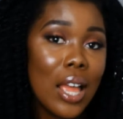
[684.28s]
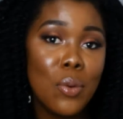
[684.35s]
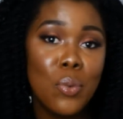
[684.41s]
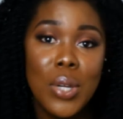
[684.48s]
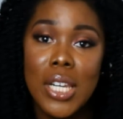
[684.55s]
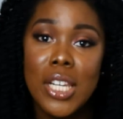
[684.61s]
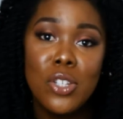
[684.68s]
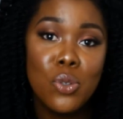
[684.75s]
I
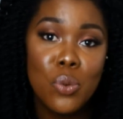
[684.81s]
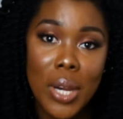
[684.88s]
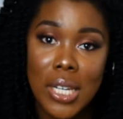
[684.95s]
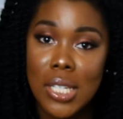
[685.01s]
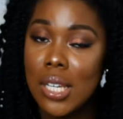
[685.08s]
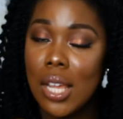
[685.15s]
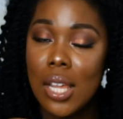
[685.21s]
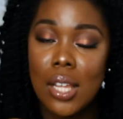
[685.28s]
really
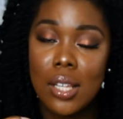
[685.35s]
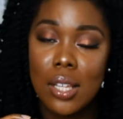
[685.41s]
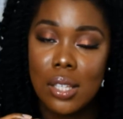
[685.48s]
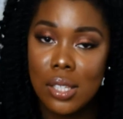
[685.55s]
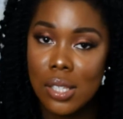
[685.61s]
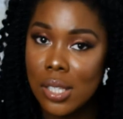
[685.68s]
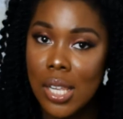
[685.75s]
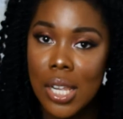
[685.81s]
dread
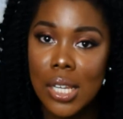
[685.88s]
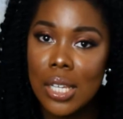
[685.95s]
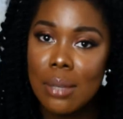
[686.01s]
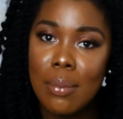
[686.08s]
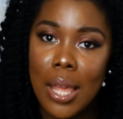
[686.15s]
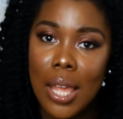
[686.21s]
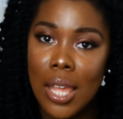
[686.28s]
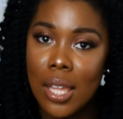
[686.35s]

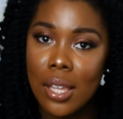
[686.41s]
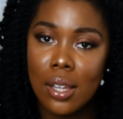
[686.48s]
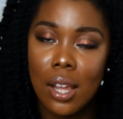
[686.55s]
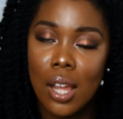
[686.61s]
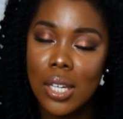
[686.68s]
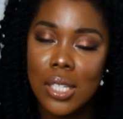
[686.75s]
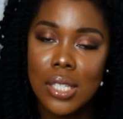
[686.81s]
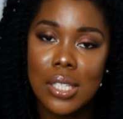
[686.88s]
detangling my hair,
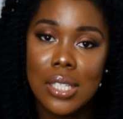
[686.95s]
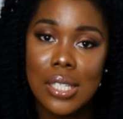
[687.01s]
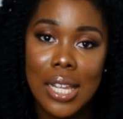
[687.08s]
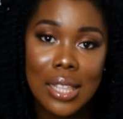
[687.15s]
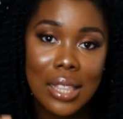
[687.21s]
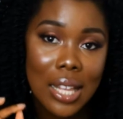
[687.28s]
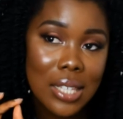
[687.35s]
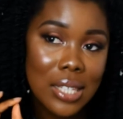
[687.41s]
honestly.
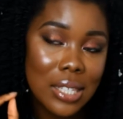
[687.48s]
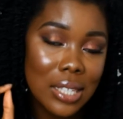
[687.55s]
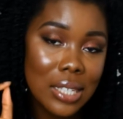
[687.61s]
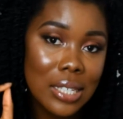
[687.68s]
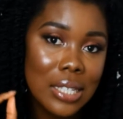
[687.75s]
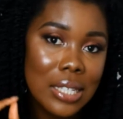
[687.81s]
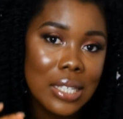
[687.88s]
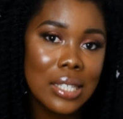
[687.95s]
Like, that's the
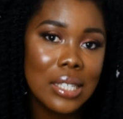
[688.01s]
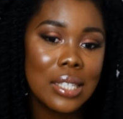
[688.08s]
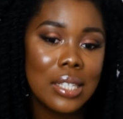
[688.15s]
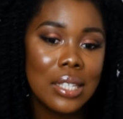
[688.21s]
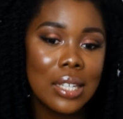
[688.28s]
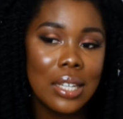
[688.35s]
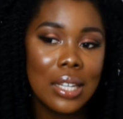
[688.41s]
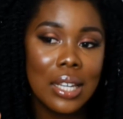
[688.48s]

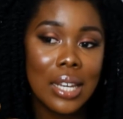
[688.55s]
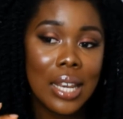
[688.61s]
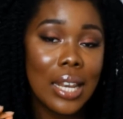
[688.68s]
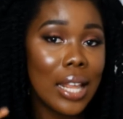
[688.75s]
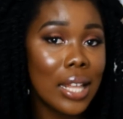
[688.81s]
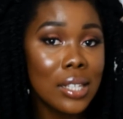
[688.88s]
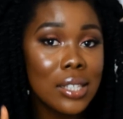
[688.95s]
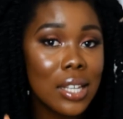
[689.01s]
least,
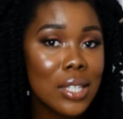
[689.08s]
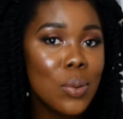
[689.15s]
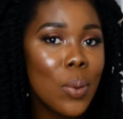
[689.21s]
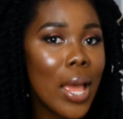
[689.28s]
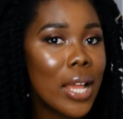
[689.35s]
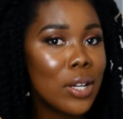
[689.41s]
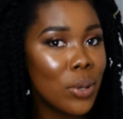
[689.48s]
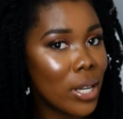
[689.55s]
that's
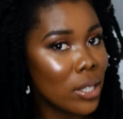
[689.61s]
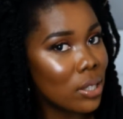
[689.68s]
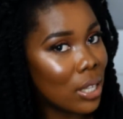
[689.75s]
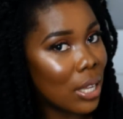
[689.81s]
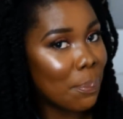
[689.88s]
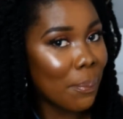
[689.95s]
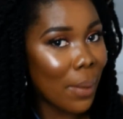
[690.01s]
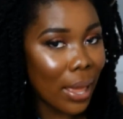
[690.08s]
why I try to
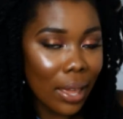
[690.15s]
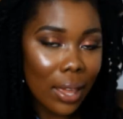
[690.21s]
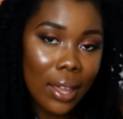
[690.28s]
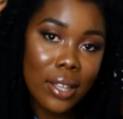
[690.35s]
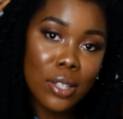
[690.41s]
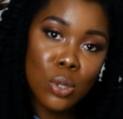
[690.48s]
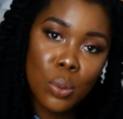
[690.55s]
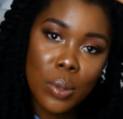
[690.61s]
keep my hair
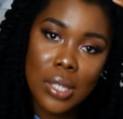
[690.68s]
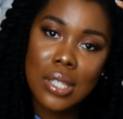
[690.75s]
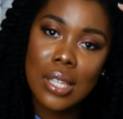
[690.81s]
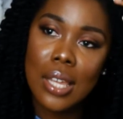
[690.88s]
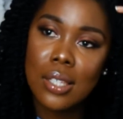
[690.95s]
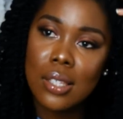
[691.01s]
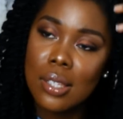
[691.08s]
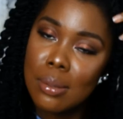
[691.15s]
in twist
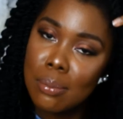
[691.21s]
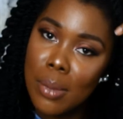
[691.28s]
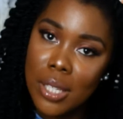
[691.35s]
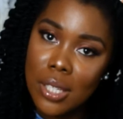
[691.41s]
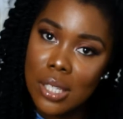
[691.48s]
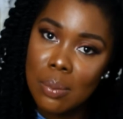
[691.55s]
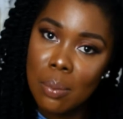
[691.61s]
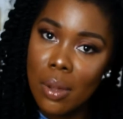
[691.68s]
as
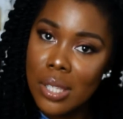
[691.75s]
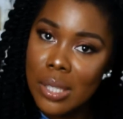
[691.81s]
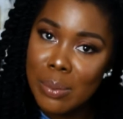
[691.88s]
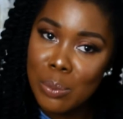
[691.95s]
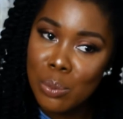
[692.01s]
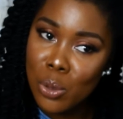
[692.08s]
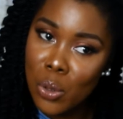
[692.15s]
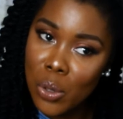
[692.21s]
much as
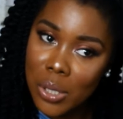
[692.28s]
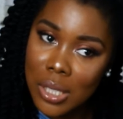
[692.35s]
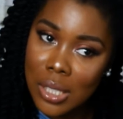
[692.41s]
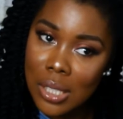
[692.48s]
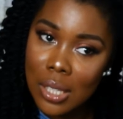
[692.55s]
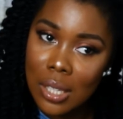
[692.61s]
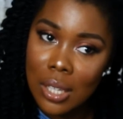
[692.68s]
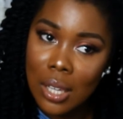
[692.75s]
possible,
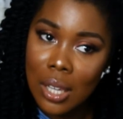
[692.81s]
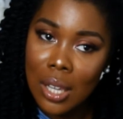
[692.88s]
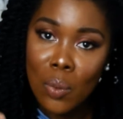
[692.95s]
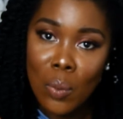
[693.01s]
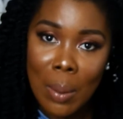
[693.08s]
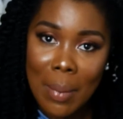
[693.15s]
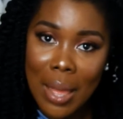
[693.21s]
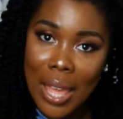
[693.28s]
because
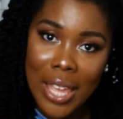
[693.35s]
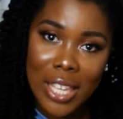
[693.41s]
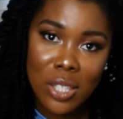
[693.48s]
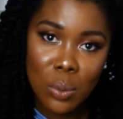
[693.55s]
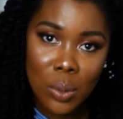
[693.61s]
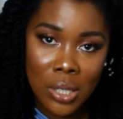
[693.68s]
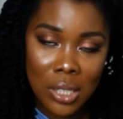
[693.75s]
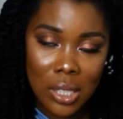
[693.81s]
when my hair
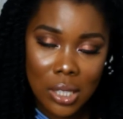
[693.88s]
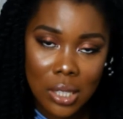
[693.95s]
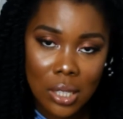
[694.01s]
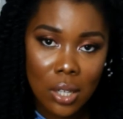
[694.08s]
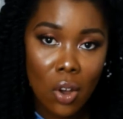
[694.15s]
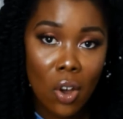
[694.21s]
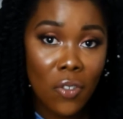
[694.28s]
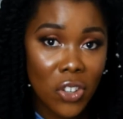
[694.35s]
is
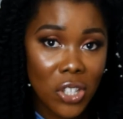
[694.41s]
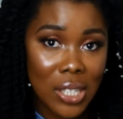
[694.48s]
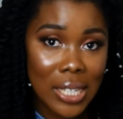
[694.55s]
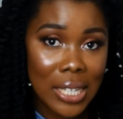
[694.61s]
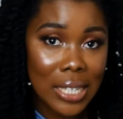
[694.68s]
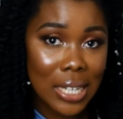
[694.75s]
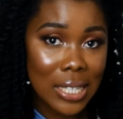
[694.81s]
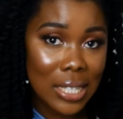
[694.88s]
twisted,
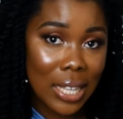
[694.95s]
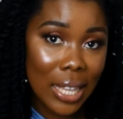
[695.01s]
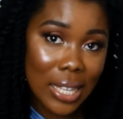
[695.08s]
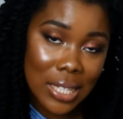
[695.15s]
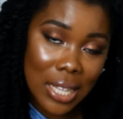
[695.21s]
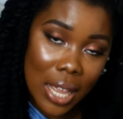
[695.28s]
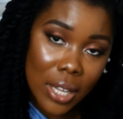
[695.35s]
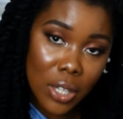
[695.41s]
obviously it doesn't
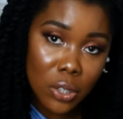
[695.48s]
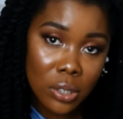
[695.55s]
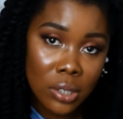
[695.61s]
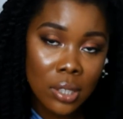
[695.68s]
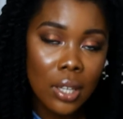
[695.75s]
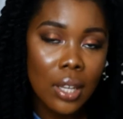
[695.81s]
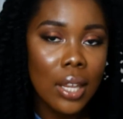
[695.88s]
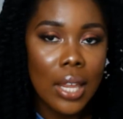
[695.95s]
get
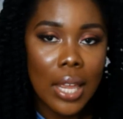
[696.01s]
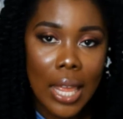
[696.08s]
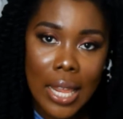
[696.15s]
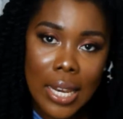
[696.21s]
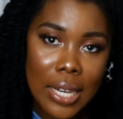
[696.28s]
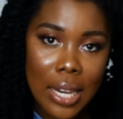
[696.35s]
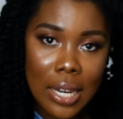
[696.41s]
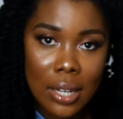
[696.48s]
tangled,
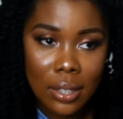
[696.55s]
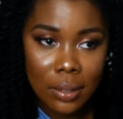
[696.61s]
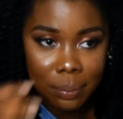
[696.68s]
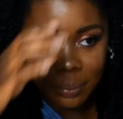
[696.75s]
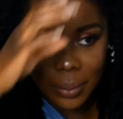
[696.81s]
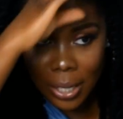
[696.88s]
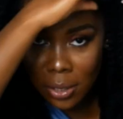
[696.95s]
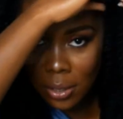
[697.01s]
and then
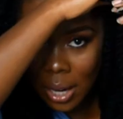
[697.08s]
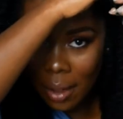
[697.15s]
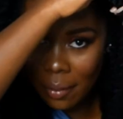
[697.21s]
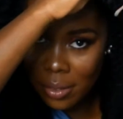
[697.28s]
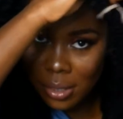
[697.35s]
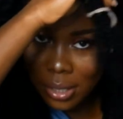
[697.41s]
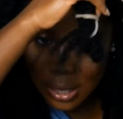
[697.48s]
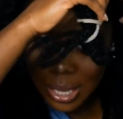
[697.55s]
I don't
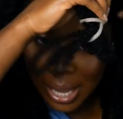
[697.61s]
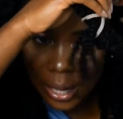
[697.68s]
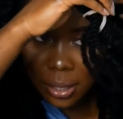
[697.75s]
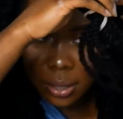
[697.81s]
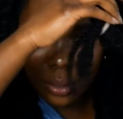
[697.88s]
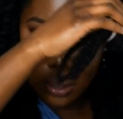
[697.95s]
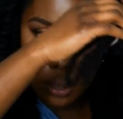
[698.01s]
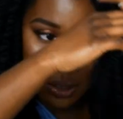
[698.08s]
have to
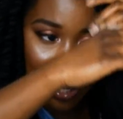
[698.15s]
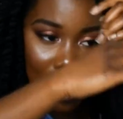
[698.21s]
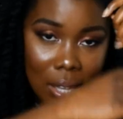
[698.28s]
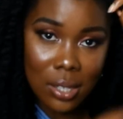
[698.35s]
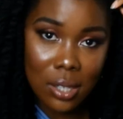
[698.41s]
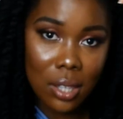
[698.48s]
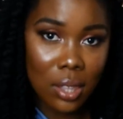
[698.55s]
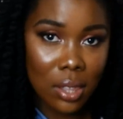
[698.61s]
detangle
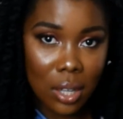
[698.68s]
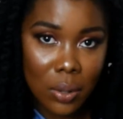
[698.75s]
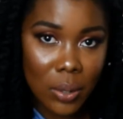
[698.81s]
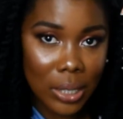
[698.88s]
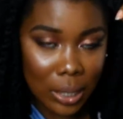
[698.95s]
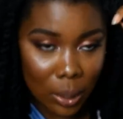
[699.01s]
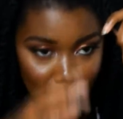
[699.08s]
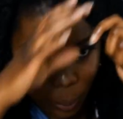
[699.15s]
as
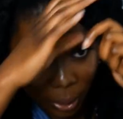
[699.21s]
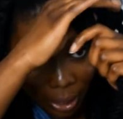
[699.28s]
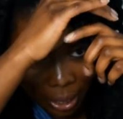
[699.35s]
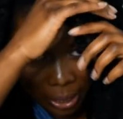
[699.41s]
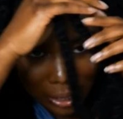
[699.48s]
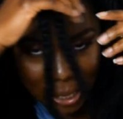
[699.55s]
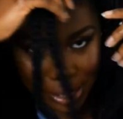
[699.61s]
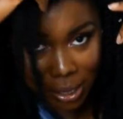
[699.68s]
thoroughly when
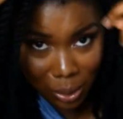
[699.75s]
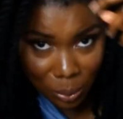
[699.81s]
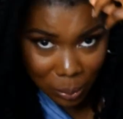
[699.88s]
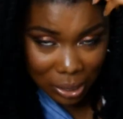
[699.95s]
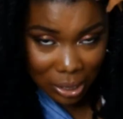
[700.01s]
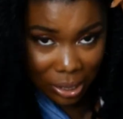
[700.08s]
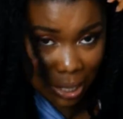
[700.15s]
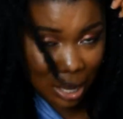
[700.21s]
I take the
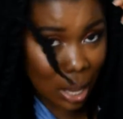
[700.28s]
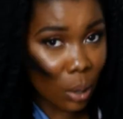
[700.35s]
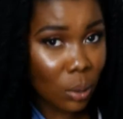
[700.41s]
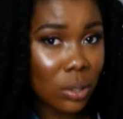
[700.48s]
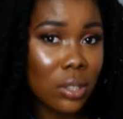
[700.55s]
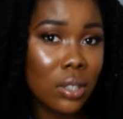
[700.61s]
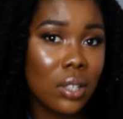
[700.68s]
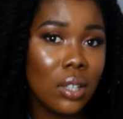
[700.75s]
twists
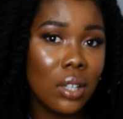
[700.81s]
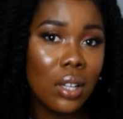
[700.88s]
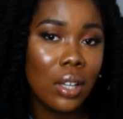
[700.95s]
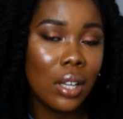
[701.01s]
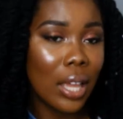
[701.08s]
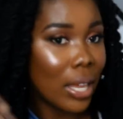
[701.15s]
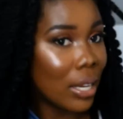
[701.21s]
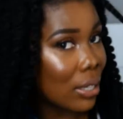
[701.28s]
out.
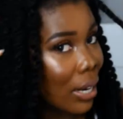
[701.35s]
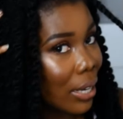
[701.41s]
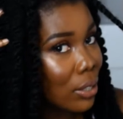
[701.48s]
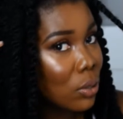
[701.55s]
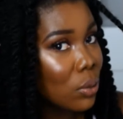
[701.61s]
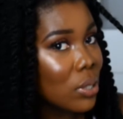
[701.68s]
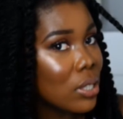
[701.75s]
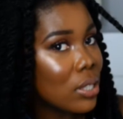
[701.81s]
And,
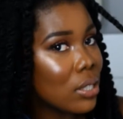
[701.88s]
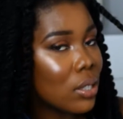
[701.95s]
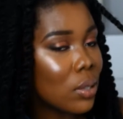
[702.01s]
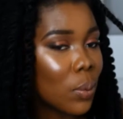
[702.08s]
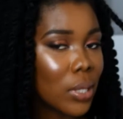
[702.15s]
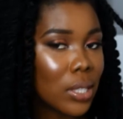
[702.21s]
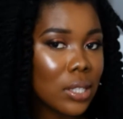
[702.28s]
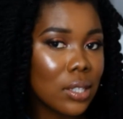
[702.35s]
like, doing this
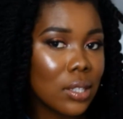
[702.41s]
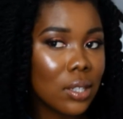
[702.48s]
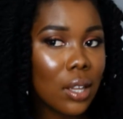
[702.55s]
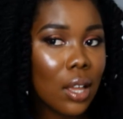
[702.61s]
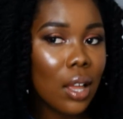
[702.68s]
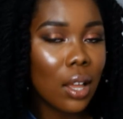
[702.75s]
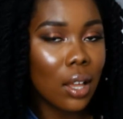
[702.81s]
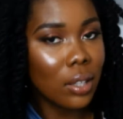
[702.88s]
twist
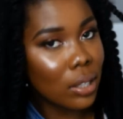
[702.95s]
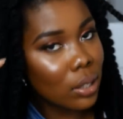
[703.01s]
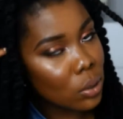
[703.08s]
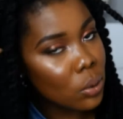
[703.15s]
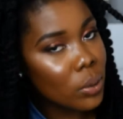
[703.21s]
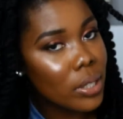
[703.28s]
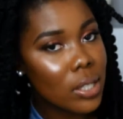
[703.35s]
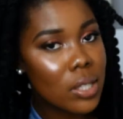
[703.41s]

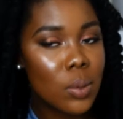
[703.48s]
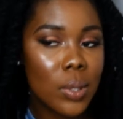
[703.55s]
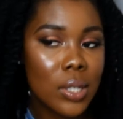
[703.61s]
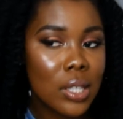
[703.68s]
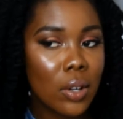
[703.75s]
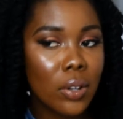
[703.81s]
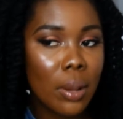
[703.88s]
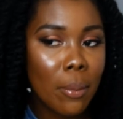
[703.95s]

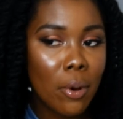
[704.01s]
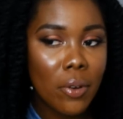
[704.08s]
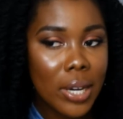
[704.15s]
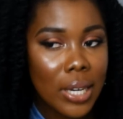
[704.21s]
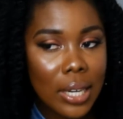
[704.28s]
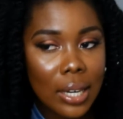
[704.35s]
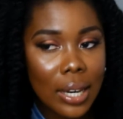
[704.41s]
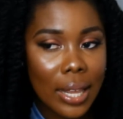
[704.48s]
out, I'm
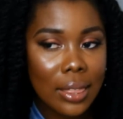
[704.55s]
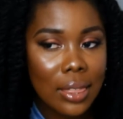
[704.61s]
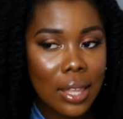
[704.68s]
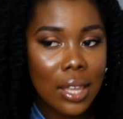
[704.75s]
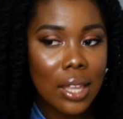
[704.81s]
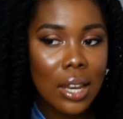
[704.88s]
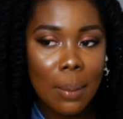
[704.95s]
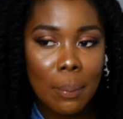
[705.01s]
already, like,
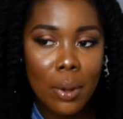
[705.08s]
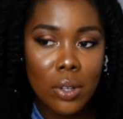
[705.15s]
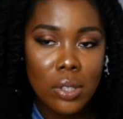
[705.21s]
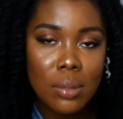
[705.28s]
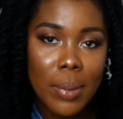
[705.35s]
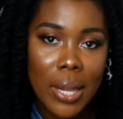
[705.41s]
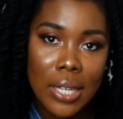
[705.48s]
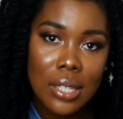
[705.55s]
thinking
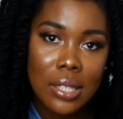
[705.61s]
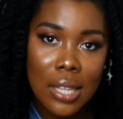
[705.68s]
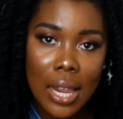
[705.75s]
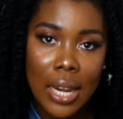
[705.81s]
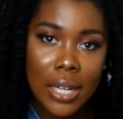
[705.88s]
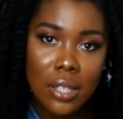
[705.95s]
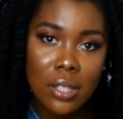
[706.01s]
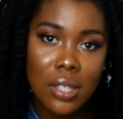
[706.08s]
about my
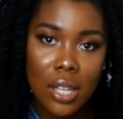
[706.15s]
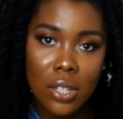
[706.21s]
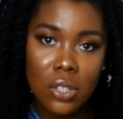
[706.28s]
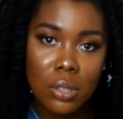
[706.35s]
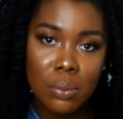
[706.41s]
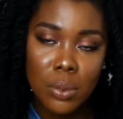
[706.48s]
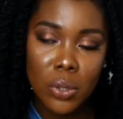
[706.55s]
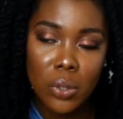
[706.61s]
detangling
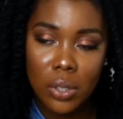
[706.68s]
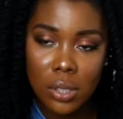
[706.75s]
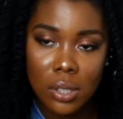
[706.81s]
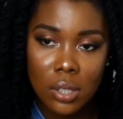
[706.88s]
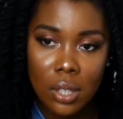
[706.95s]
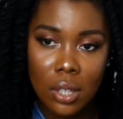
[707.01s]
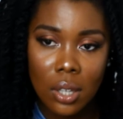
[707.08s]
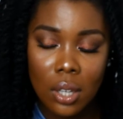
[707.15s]
session,
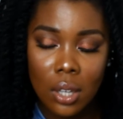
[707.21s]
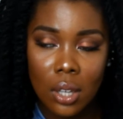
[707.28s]
because,